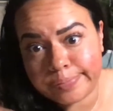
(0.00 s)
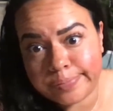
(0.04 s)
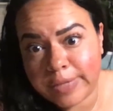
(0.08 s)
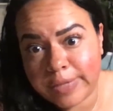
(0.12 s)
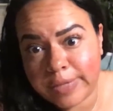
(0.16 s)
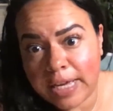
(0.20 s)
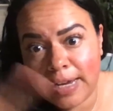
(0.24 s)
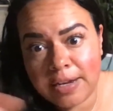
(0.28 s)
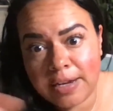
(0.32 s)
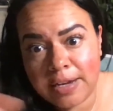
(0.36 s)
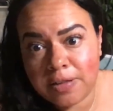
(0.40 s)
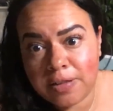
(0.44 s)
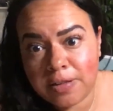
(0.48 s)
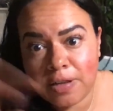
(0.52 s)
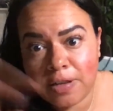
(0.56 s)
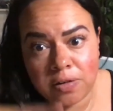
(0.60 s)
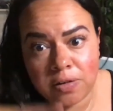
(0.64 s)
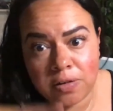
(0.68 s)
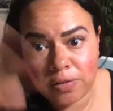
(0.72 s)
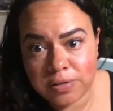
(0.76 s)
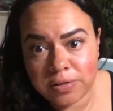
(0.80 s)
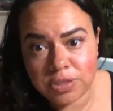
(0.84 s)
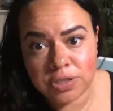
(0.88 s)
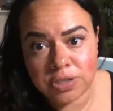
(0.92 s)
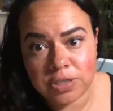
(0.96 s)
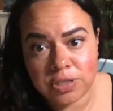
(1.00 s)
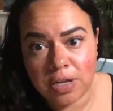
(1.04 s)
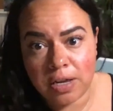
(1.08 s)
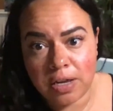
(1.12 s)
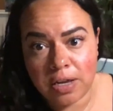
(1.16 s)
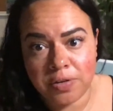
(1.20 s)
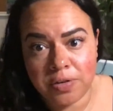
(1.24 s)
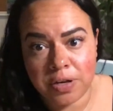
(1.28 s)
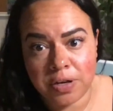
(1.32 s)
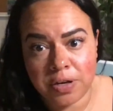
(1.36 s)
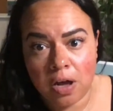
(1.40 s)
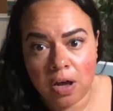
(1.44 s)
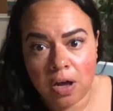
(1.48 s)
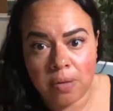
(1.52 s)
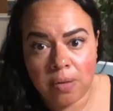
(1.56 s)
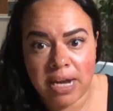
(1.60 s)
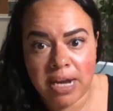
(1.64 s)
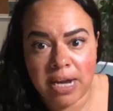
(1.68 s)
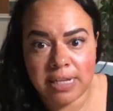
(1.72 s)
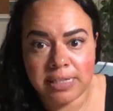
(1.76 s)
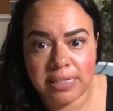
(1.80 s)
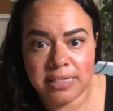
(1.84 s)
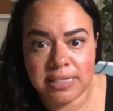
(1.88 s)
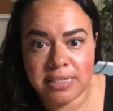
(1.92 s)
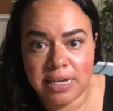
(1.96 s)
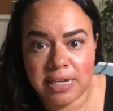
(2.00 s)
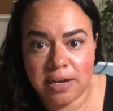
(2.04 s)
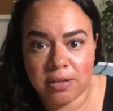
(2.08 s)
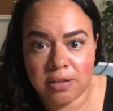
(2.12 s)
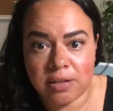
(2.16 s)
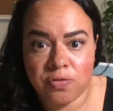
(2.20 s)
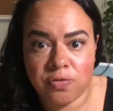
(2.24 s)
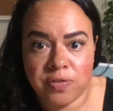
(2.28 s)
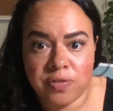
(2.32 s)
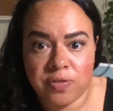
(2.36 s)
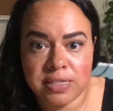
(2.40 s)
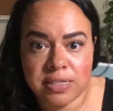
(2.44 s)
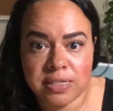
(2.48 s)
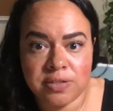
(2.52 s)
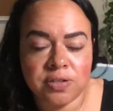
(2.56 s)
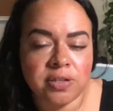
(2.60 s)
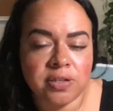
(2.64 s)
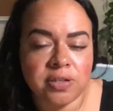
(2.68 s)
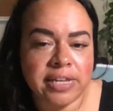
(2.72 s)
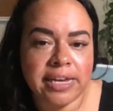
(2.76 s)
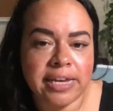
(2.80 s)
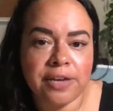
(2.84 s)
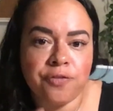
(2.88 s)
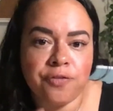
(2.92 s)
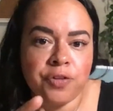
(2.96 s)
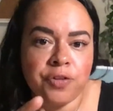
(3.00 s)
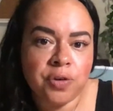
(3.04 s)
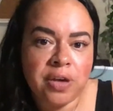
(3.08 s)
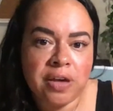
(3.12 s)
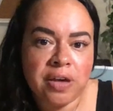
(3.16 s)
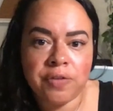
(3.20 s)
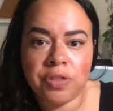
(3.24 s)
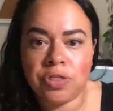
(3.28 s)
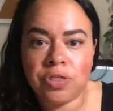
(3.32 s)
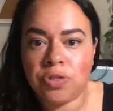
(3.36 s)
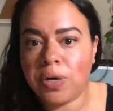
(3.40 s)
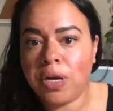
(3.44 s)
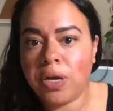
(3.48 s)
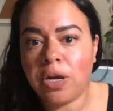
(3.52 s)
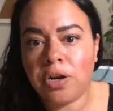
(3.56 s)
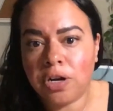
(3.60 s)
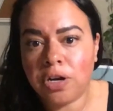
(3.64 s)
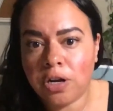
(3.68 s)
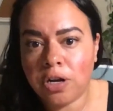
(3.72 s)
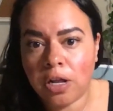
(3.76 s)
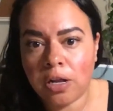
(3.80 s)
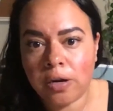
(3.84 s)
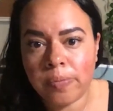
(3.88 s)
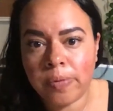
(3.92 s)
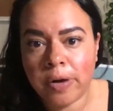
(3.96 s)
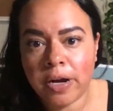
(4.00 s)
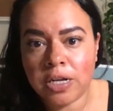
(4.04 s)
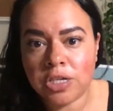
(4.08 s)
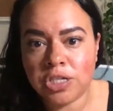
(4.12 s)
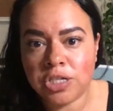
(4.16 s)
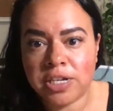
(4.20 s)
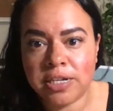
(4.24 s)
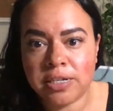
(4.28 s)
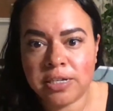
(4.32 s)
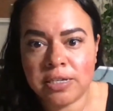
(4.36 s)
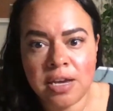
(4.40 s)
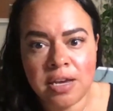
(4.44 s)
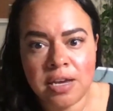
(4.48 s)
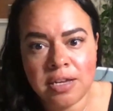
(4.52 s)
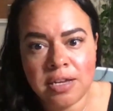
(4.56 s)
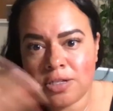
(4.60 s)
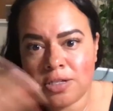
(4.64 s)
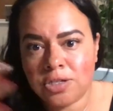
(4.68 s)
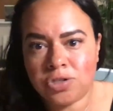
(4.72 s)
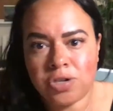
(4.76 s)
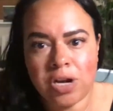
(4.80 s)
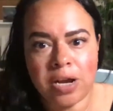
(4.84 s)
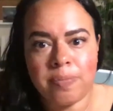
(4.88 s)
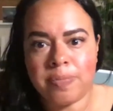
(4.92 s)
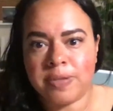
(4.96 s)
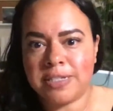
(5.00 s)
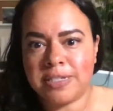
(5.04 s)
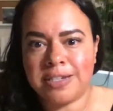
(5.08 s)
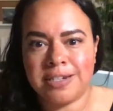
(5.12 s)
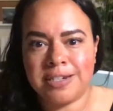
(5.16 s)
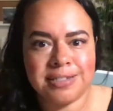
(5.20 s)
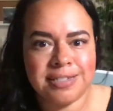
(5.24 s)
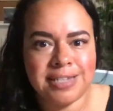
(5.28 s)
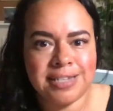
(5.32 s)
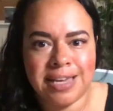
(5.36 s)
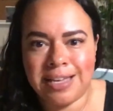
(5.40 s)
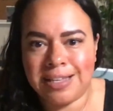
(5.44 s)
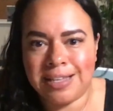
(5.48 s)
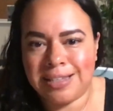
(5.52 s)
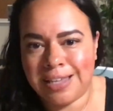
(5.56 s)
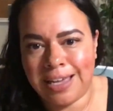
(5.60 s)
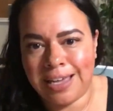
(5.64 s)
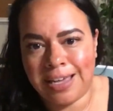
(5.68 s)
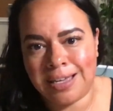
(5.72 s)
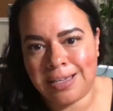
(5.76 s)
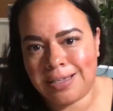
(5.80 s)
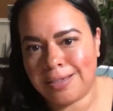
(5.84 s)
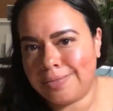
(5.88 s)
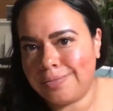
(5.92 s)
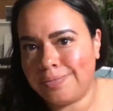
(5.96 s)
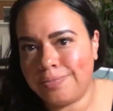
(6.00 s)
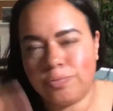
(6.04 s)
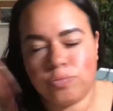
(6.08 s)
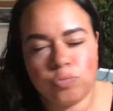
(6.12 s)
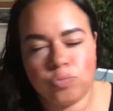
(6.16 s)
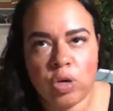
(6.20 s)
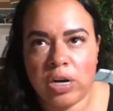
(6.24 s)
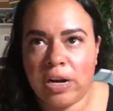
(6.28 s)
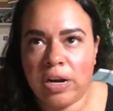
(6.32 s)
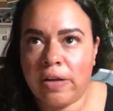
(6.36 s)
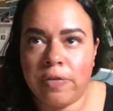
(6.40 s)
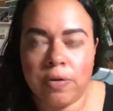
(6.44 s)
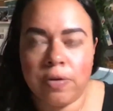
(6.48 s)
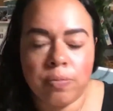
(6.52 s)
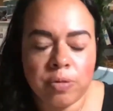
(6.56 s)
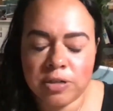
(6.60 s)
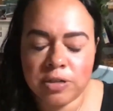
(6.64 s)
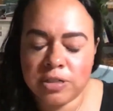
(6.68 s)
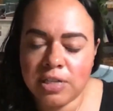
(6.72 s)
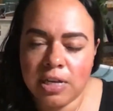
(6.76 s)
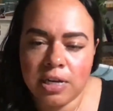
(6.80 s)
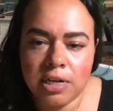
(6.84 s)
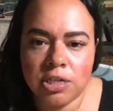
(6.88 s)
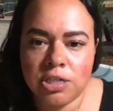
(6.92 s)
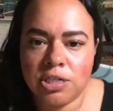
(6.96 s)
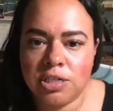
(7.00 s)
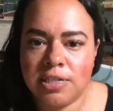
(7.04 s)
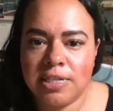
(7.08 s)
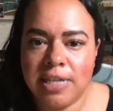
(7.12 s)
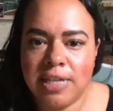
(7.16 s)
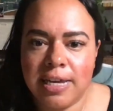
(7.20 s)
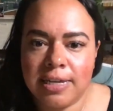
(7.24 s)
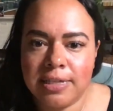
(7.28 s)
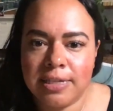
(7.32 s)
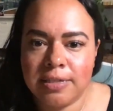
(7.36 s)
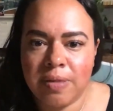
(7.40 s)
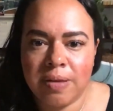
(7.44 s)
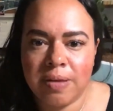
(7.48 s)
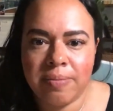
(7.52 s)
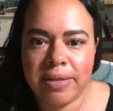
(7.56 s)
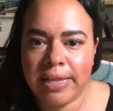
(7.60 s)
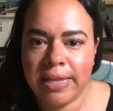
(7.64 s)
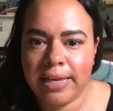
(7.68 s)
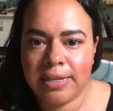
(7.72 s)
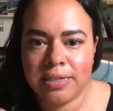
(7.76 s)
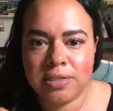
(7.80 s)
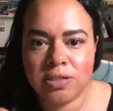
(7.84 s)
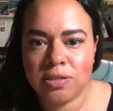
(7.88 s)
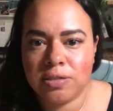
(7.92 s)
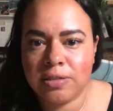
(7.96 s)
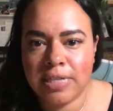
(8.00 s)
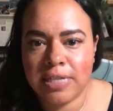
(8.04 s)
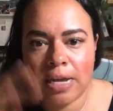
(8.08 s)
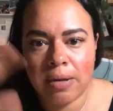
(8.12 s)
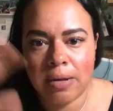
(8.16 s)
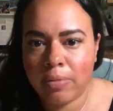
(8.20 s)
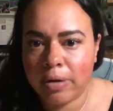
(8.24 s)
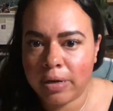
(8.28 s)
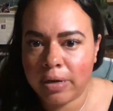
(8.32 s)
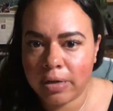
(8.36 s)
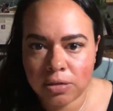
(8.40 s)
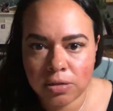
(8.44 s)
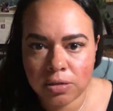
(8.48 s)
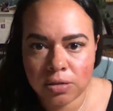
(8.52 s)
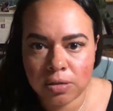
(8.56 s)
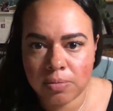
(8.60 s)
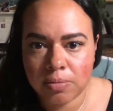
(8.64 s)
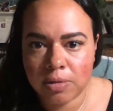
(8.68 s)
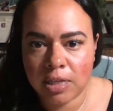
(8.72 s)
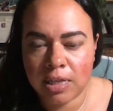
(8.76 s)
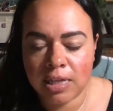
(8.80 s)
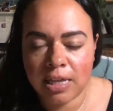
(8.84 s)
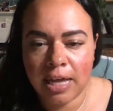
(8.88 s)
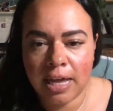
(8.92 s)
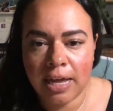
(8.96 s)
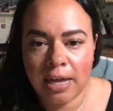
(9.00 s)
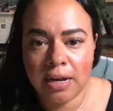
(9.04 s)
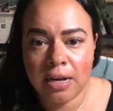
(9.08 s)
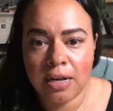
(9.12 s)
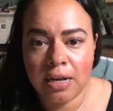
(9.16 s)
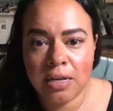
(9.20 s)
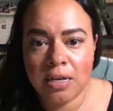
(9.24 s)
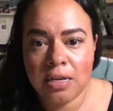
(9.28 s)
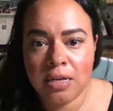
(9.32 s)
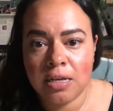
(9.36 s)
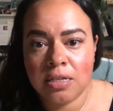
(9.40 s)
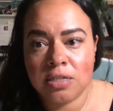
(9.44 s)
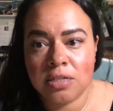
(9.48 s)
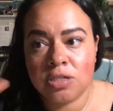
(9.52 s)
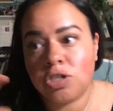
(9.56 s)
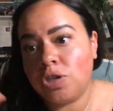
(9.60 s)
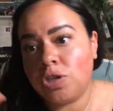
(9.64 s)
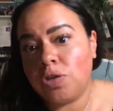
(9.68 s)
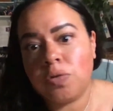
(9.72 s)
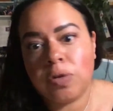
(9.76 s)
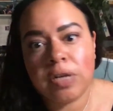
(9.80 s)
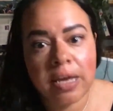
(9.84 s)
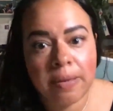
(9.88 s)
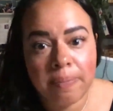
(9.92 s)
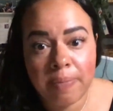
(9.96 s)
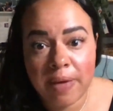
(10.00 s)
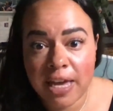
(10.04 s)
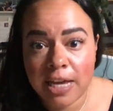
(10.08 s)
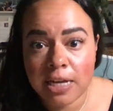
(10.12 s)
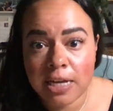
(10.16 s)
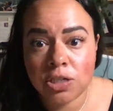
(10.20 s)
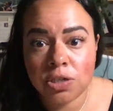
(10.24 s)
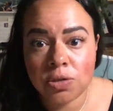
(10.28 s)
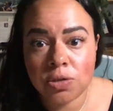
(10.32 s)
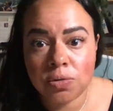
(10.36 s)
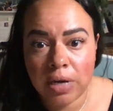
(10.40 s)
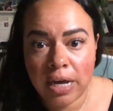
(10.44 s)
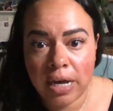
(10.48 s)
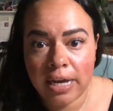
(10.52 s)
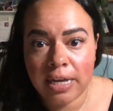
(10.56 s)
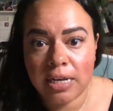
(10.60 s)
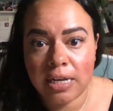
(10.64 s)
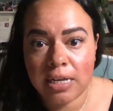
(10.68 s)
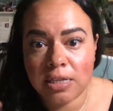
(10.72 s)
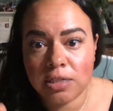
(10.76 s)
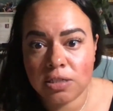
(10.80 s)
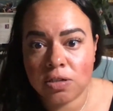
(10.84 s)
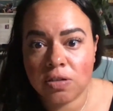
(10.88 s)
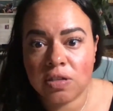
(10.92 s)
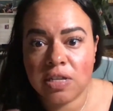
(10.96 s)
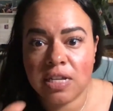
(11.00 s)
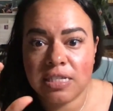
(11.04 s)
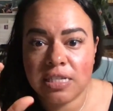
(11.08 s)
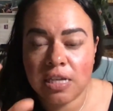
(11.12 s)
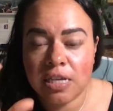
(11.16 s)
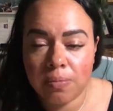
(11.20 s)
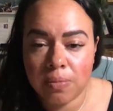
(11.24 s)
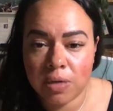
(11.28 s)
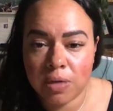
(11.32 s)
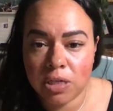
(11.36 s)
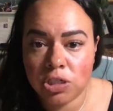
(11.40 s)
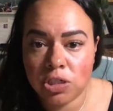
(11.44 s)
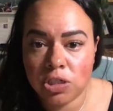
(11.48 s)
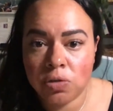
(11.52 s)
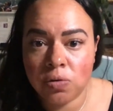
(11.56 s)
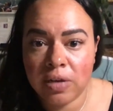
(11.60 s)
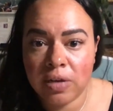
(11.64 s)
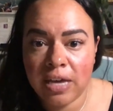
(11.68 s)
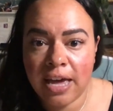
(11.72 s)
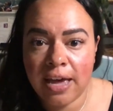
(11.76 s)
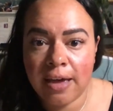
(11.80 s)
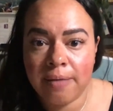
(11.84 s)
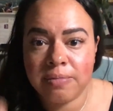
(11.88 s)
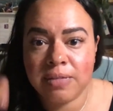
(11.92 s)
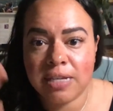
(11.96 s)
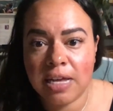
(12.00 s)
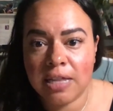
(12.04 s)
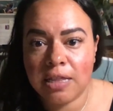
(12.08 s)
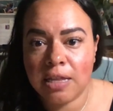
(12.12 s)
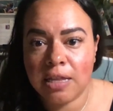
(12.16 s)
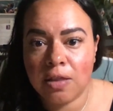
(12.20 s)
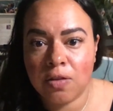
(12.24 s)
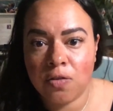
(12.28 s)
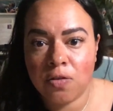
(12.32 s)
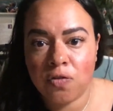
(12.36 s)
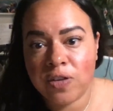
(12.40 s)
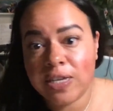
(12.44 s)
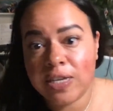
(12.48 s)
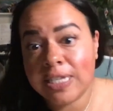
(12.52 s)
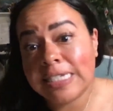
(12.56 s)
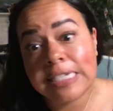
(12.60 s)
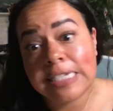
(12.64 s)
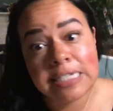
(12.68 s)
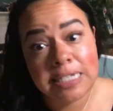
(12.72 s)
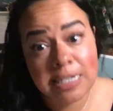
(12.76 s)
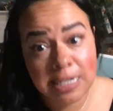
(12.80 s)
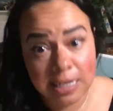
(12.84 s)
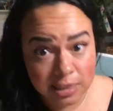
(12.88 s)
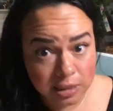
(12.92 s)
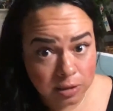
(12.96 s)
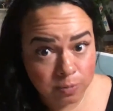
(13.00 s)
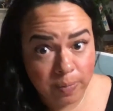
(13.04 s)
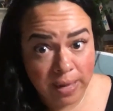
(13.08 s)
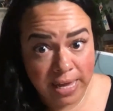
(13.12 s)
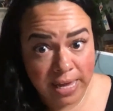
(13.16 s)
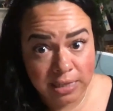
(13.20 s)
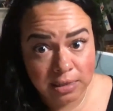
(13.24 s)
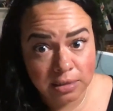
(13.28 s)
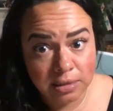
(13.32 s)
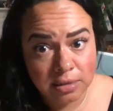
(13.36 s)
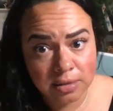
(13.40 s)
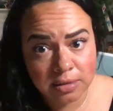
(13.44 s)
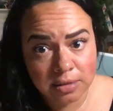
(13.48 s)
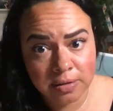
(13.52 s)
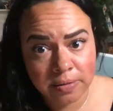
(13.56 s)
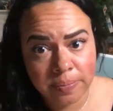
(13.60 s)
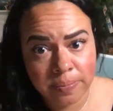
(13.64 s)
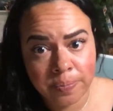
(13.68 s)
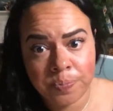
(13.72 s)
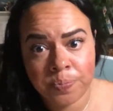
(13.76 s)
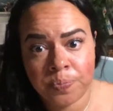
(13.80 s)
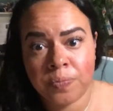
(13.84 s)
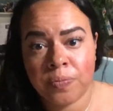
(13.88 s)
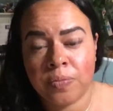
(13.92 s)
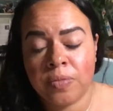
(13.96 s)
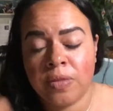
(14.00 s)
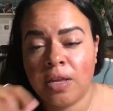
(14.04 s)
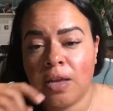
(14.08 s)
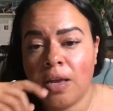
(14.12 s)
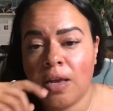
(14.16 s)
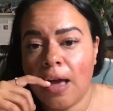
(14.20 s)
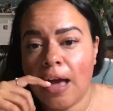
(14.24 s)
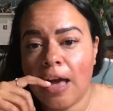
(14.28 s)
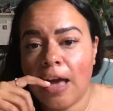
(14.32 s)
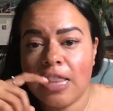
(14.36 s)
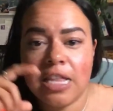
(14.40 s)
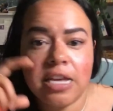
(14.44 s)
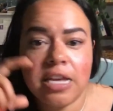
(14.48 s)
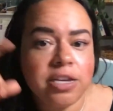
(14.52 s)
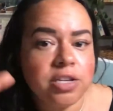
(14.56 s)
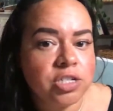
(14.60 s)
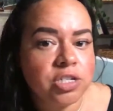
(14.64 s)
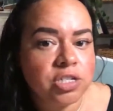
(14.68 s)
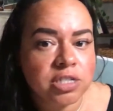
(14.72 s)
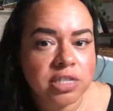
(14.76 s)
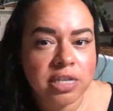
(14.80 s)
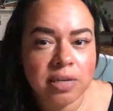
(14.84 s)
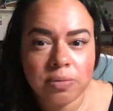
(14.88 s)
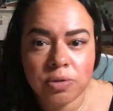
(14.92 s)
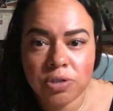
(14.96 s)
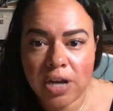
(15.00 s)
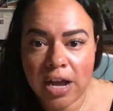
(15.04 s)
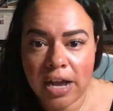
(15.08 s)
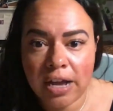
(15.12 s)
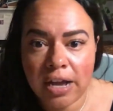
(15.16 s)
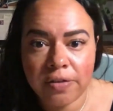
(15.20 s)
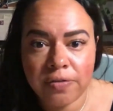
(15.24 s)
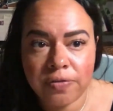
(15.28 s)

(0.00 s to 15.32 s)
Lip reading: And it'll just, you can automatically take out the fees. So like if you have a $300 project, Stripe is going to take like whatever percentage it takes, maybe like $10 or something like that. So you would get paid $290. So that's how much you kept. And then the fees is an expense. And then you just keep track